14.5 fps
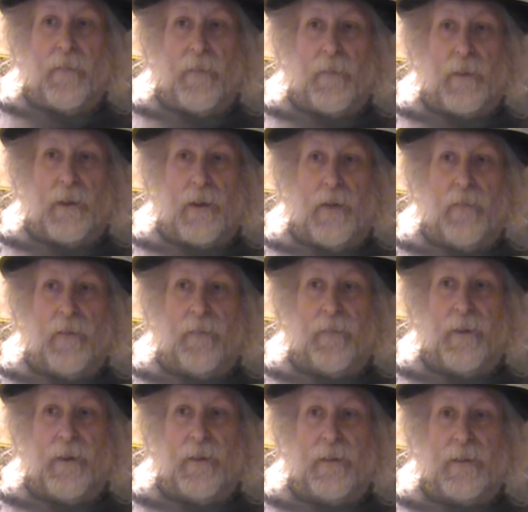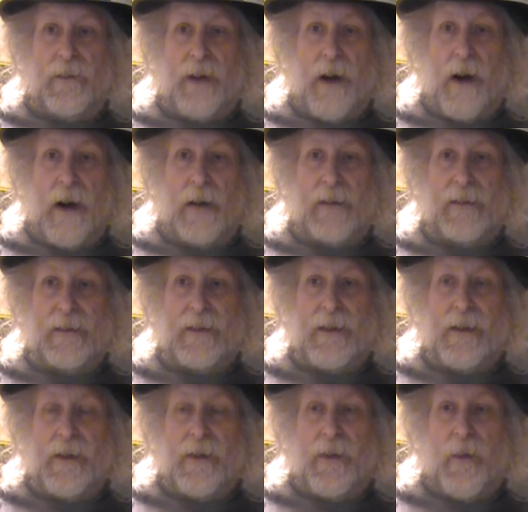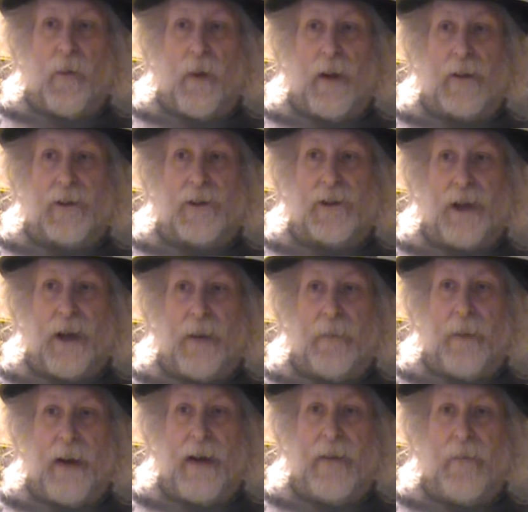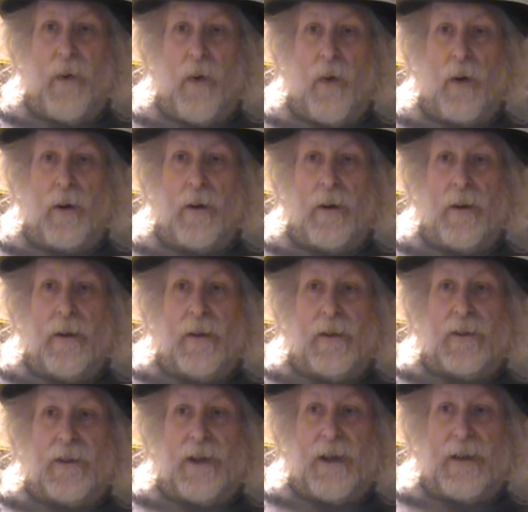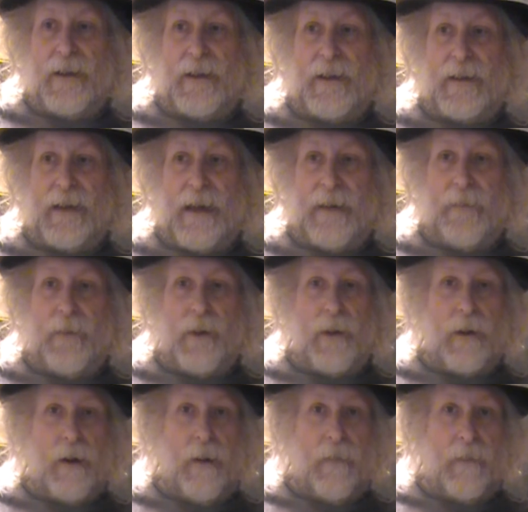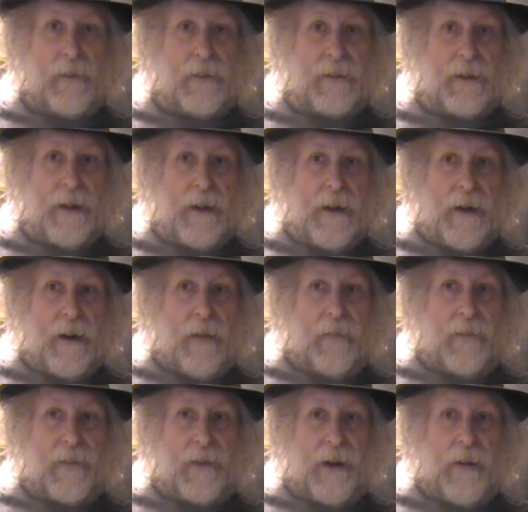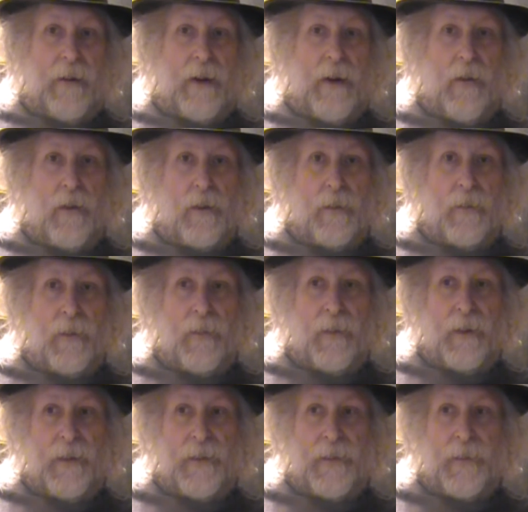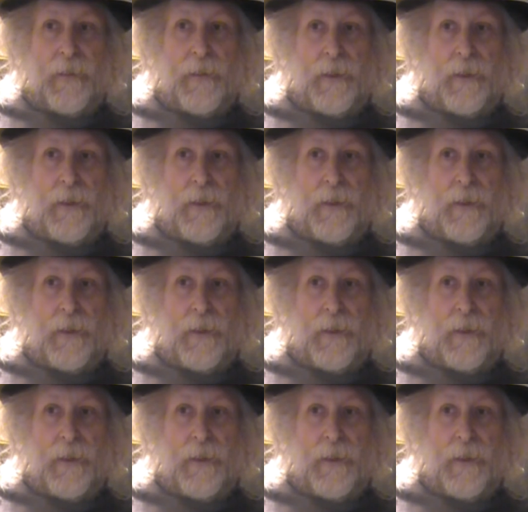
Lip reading: From Cloverfield to Us, The Witch, and many more, she has designed book covers of scary horror movies.